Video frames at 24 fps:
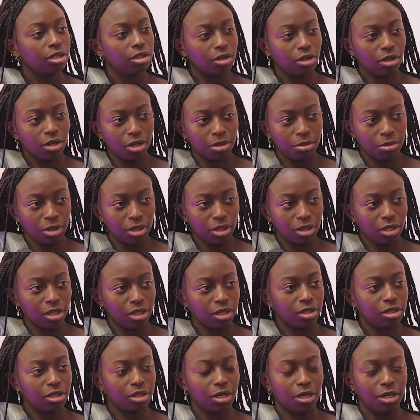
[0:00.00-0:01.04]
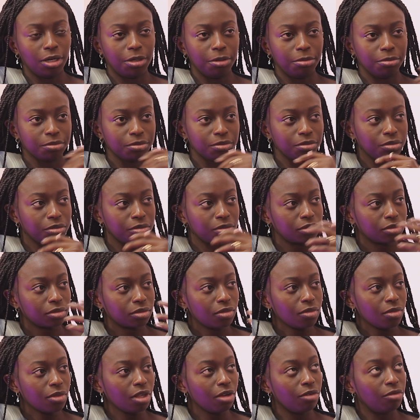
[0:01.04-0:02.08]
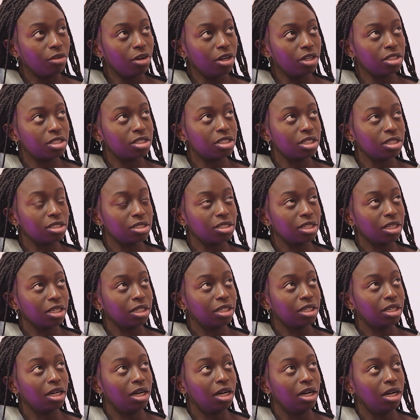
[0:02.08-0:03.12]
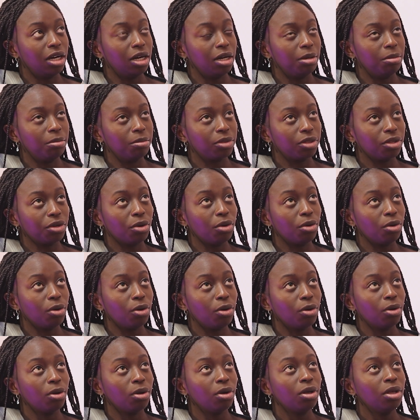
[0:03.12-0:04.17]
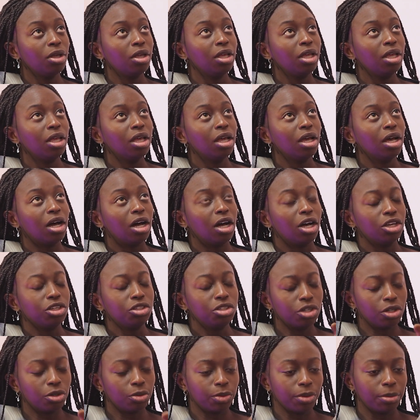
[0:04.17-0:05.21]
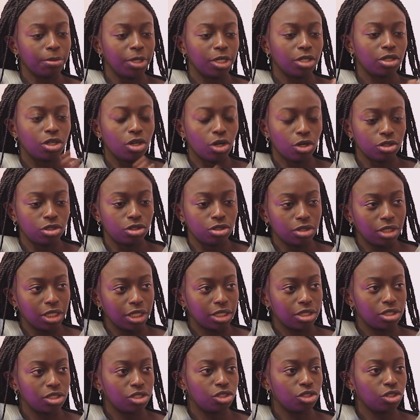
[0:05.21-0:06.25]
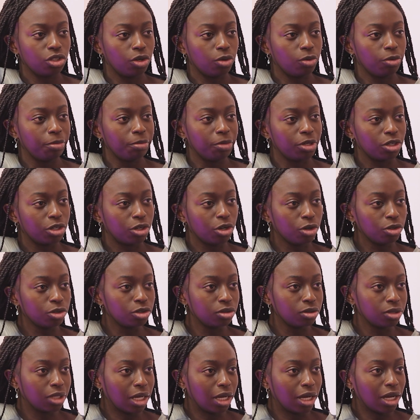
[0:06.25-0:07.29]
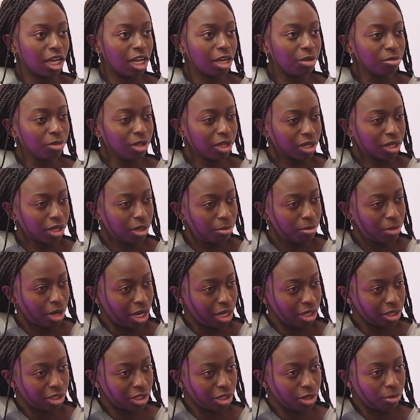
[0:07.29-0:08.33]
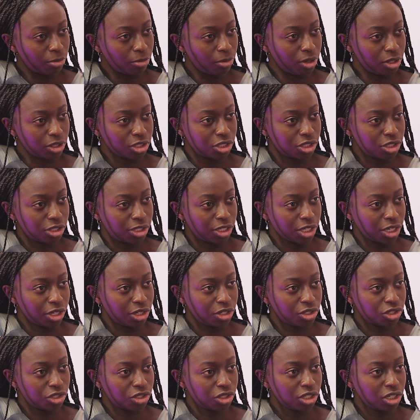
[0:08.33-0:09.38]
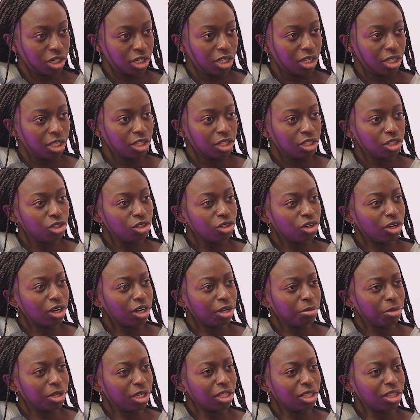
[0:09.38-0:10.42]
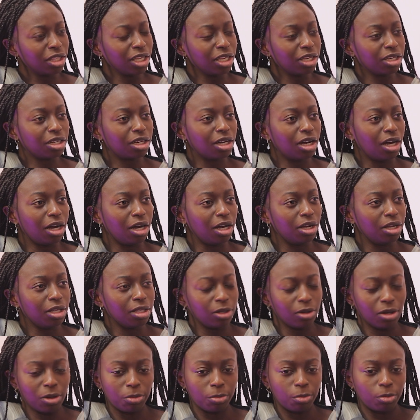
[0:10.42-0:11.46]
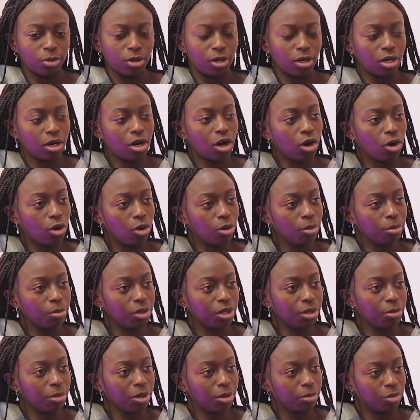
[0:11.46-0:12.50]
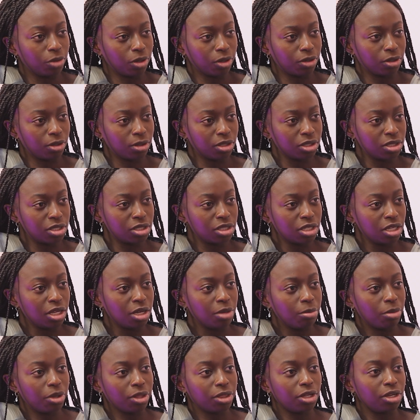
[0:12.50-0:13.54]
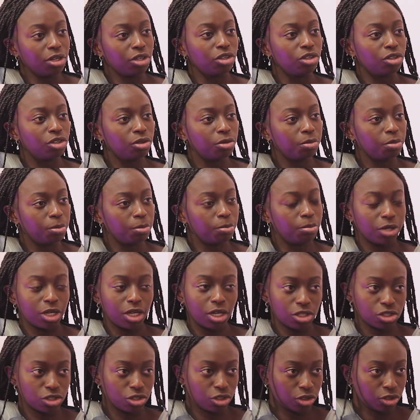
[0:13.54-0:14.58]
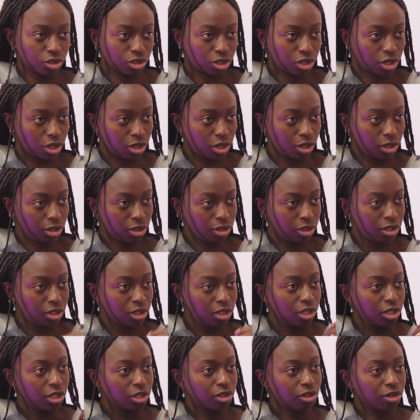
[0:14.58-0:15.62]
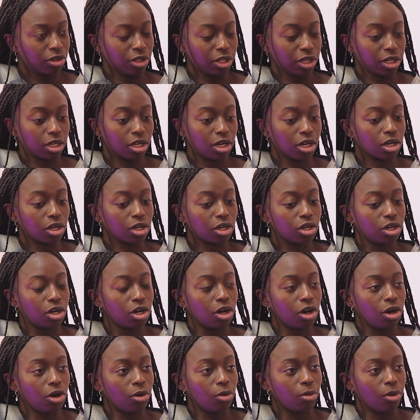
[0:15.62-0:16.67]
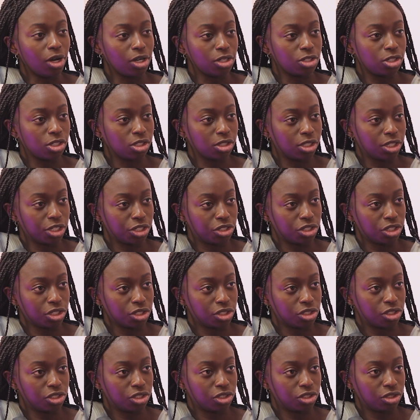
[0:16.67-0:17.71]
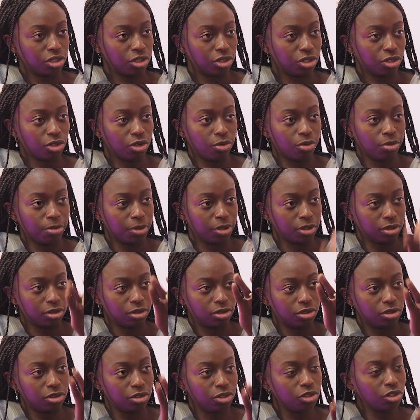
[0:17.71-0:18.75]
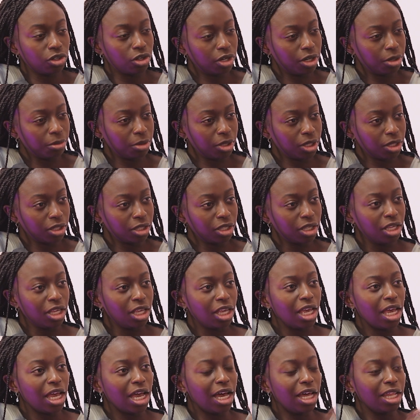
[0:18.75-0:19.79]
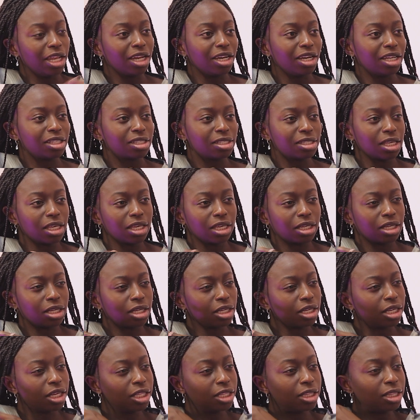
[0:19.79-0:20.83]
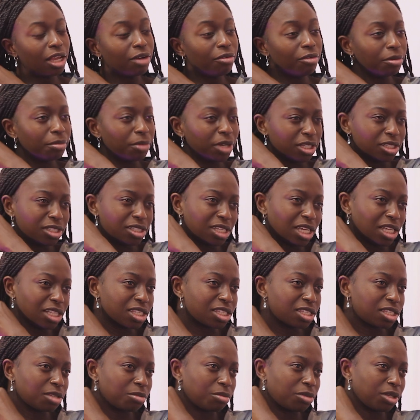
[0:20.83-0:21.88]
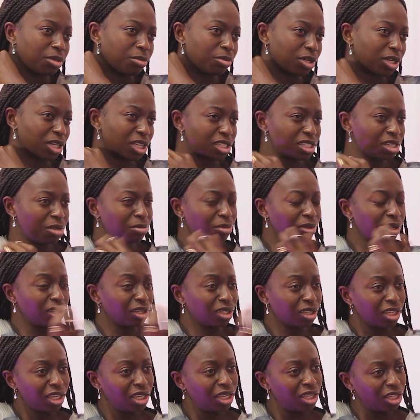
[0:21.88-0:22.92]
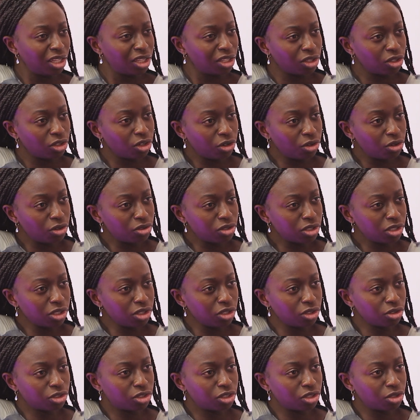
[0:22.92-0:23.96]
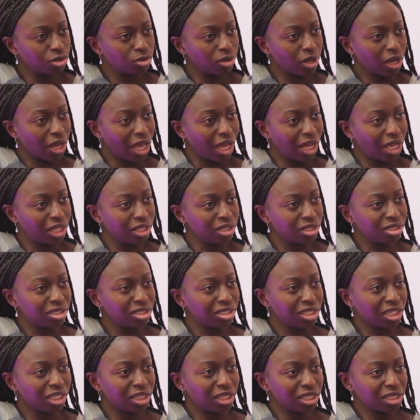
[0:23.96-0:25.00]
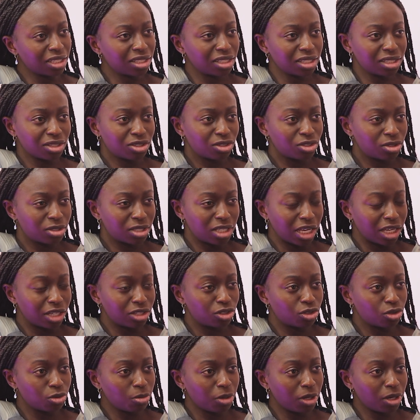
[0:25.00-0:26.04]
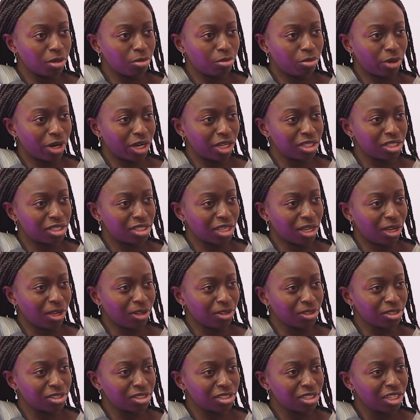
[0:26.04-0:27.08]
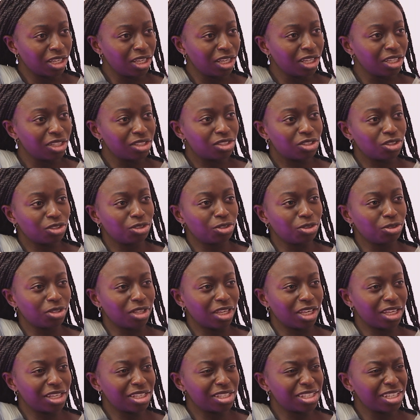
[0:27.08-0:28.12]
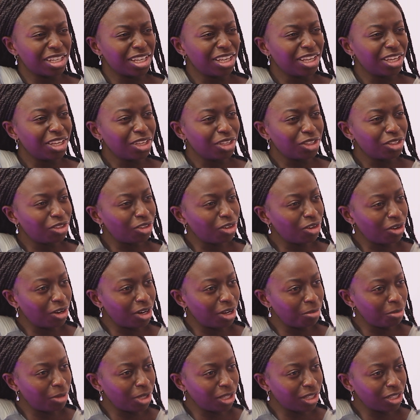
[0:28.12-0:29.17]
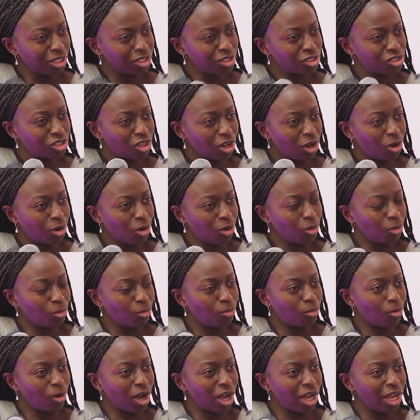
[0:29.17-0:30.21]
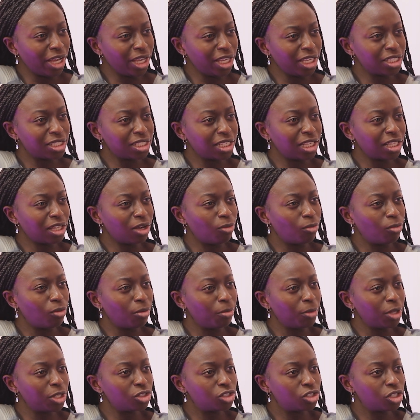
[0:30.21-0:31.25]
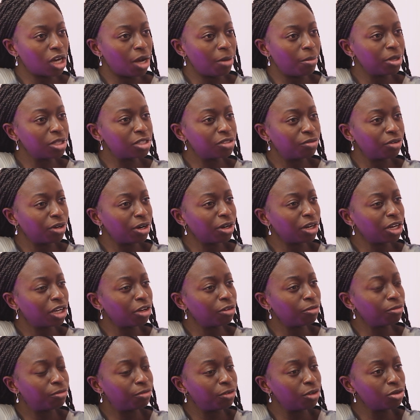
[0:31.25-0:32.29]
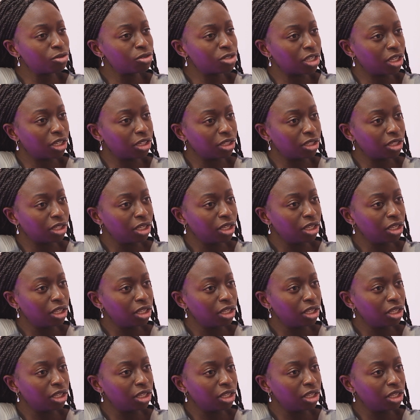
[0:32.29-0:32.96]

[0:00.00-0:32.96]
You know what I mean? Like, um, for instance, like, um, the whole... Uh, you're a woman, go do this. You're a woman, go do that. I'm like, a man can't wash a dish. You know what I mean? Yeah. Like, uh, we're home, me and my brothers. Mm-hmm. But then because you're the girl, they're like, go wash the dishes. Mm-hmm. You're a woman. You know what I mean? Mm. And then it's like, it never made sense to me because yeah. I'm like, you're using your two hands. It doesn't take too many brain cells to do this. Yeah. You know what I mean? So yeah. why is it a woman's job? It's very yeah. confusing.